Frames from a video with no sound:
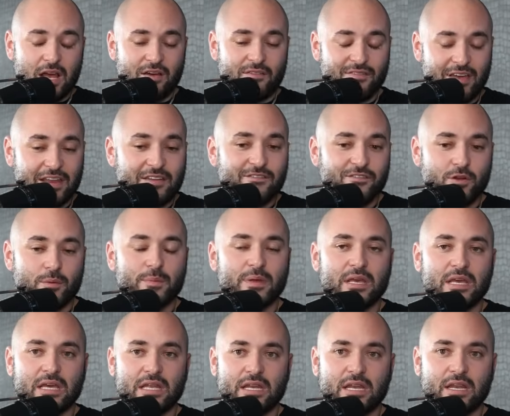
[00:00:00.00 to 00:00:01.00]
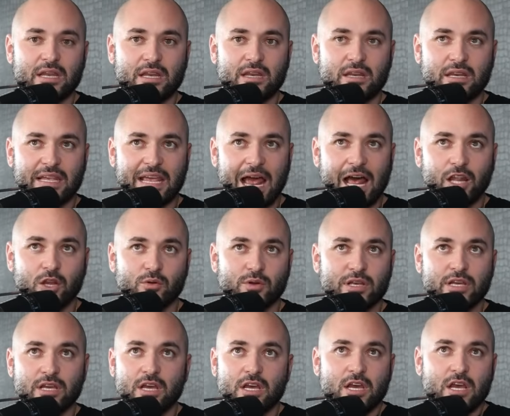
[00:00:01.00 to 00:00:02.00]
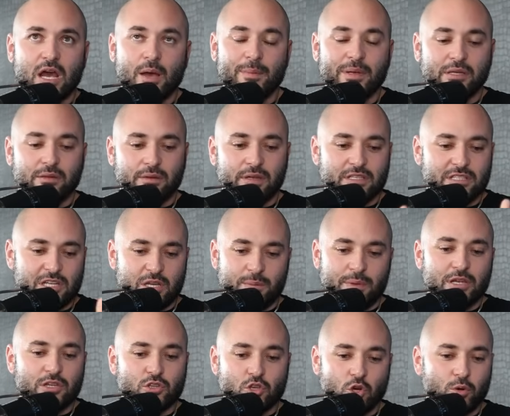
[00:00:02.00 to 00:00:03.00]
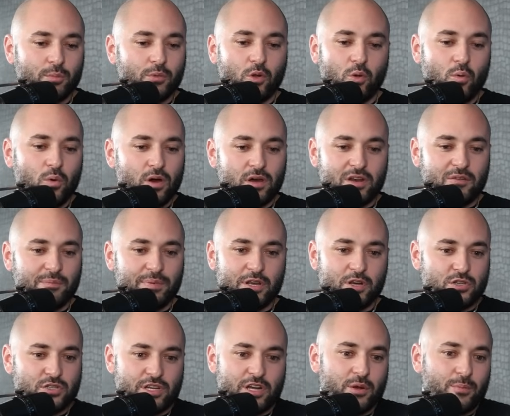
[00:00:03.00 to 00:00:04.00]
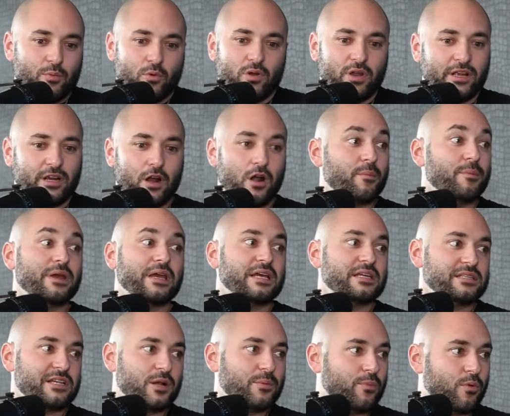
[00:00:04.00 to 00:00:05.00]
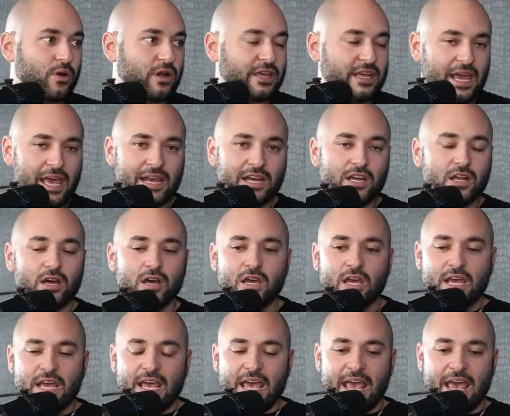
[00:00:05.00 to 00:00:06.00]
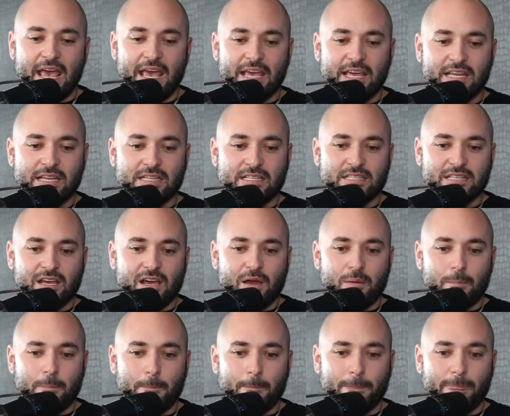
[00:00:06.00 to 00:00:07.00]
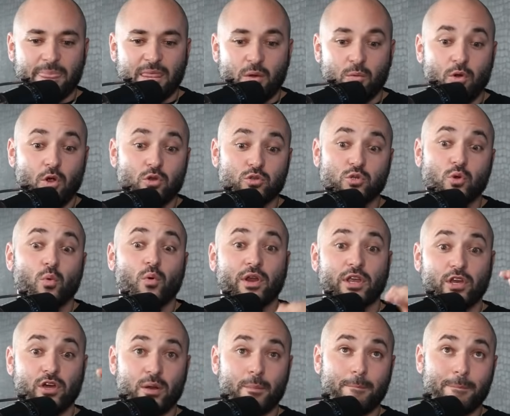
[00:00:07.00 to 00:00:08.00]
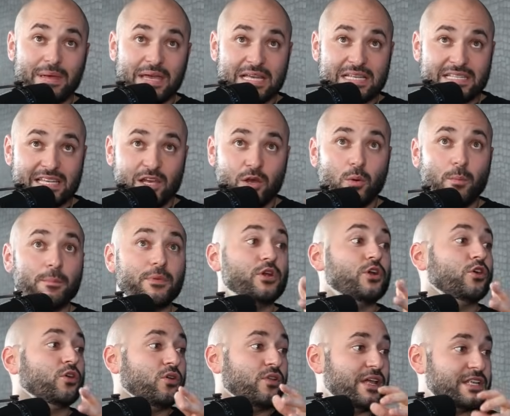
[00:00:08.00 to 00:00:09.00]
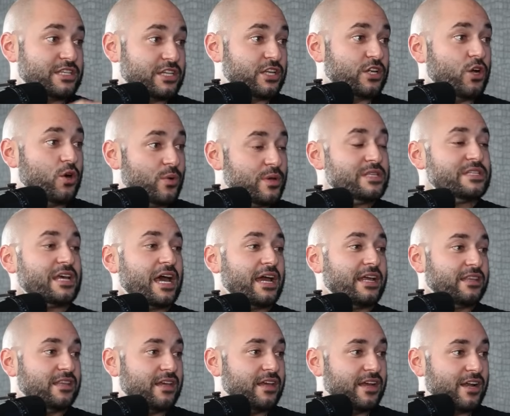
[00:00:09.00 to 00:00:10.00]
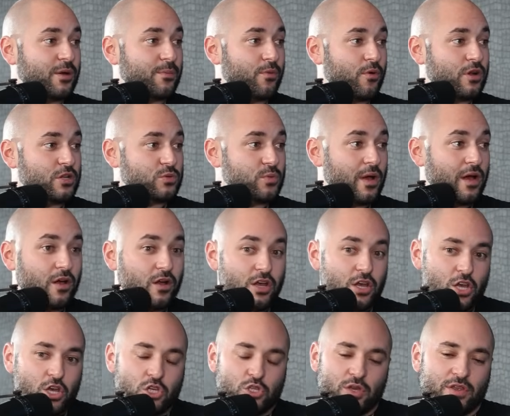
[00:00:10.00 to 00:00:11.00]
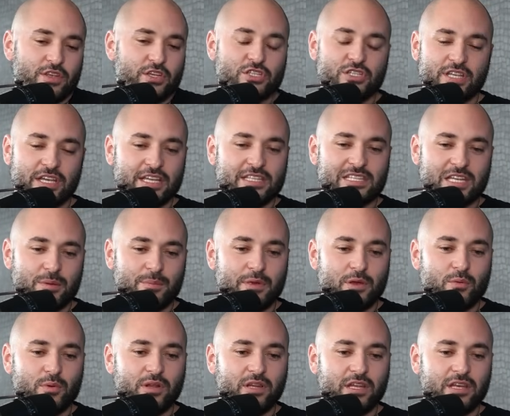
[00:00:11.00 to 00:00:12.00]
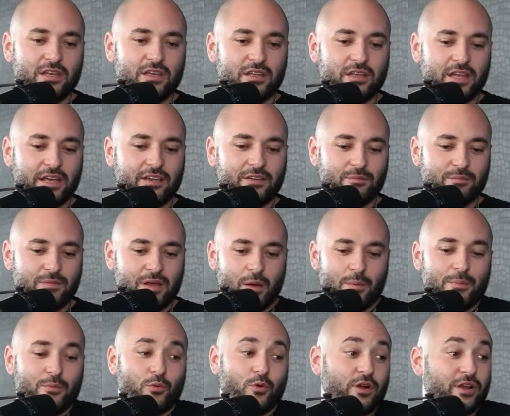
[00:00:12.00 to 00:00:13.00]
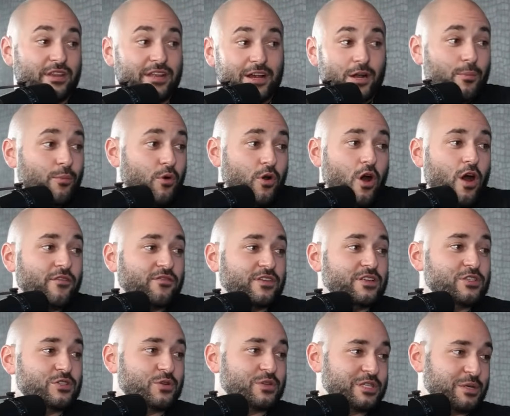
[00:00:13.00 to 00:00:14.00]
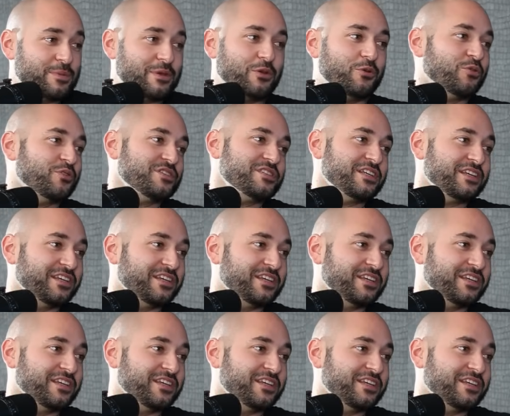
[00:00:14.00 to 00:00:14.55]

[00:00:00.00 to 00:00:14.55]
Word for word: event for me and gallery. I mean, it's going to be in Terminal 1 of Pearson Airport, like our biggest airport in Canada. And we're also working on a big-scale mural that's going to go inside the airport as well. So I just think it's going to be a really, like, we're in the airport often, so it's going to be cool to